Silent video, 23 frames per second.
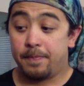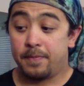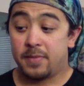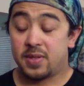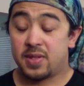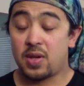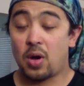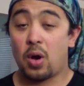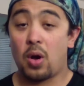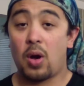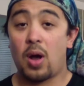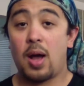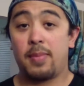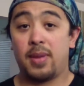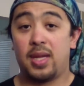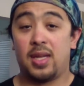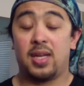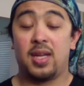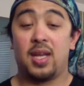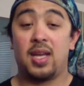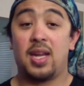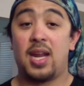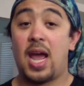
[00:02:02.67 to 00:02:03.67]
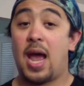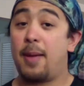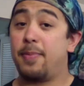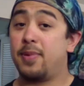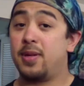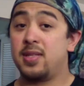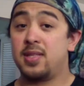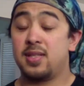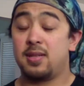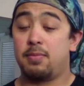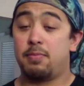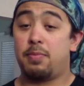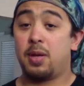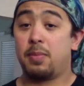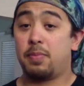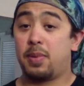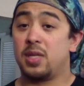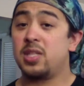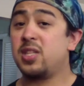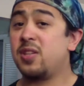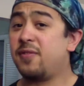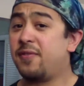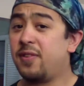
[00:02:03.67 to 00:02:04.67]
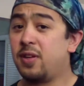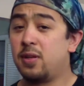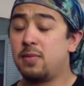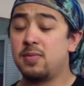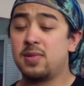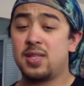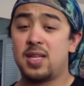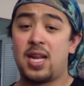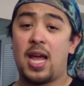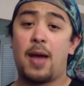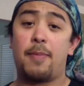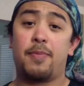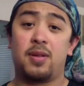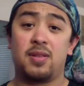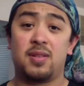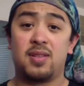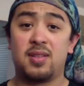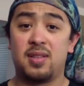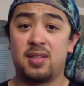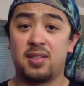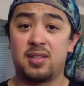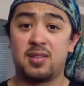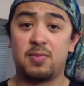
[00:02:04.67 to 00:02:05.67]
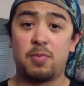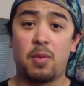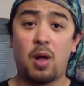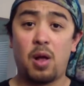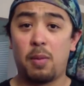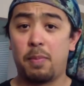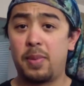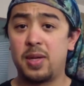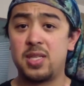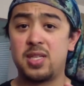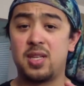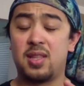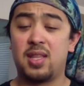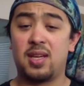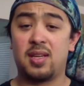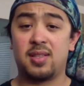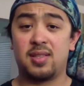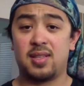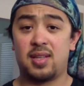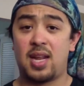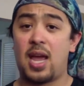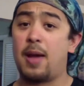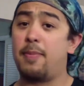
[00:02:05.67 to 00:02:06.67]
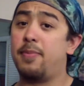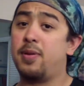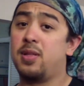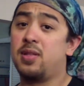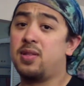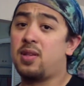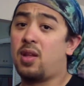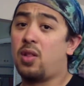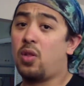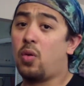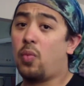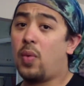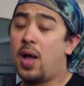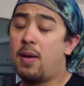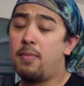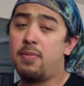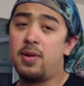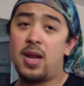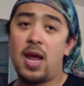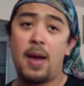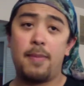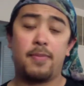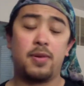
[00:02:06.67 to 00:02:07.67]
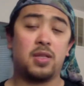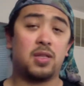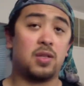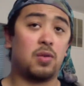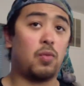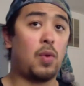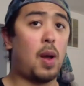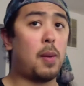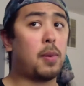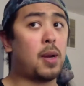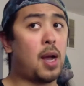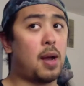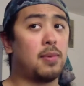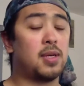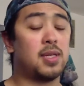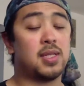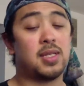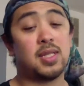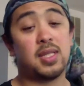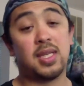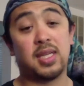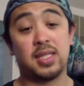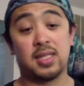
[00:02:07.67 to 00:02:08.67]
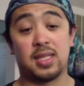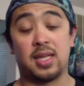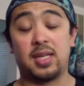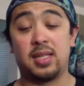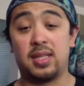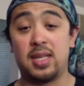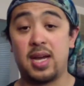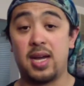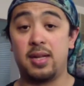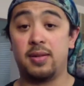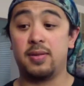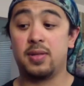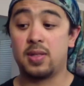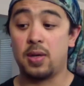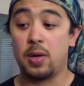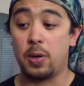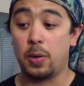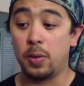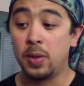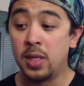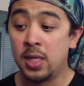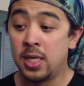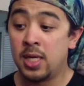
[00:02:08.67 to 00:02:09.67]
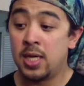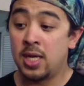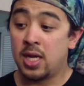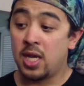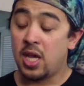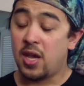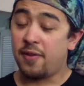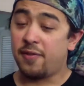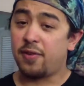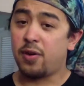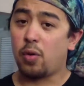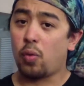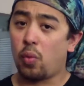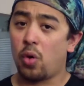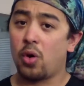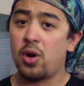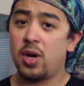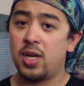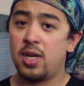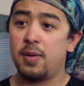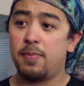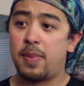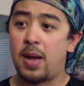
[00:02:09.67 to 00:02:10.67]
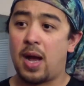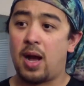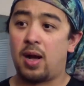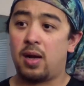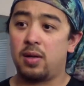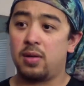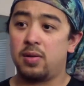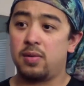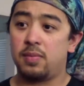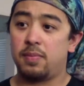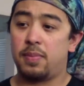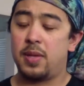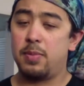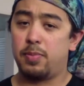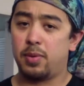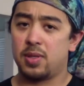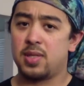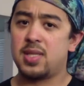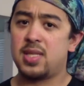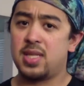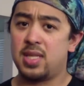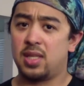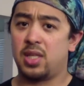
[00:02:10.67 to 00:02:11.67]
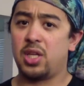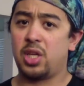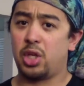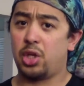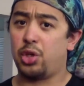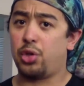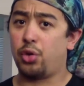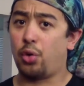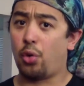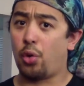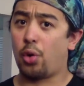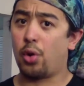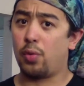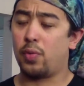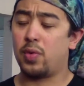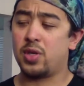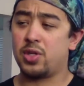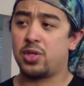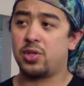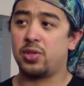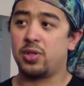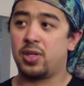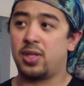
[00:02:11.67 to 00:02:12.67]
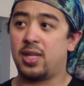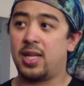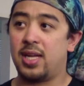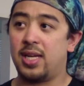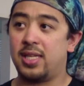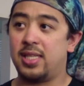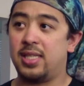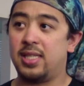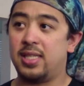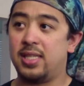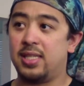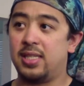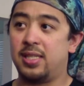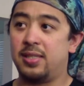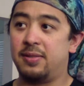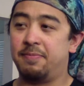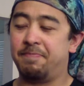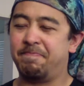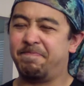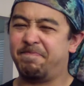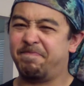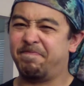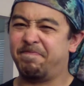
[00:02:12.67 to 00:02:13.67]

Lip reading: So I mean, it happens in big budget films, it happens in small budget things, it happens on the web, it happens in webcomics, things like that. So if you're worried about people stealing your original idea,